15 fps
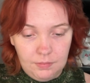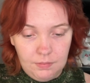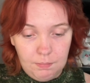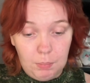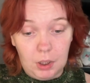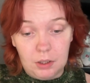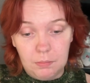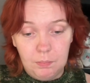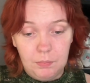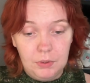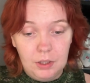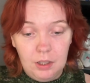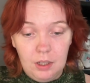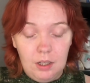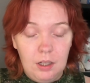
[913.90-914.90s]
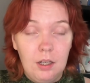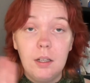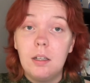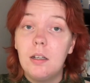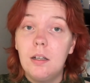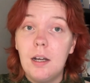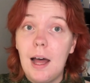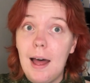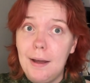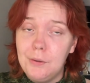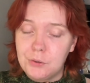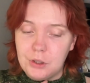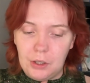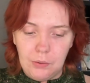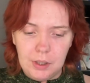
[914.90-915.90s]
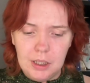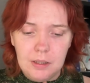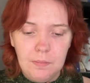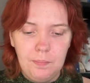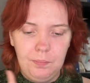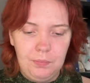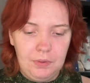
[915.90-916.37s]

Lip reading: But outgoing,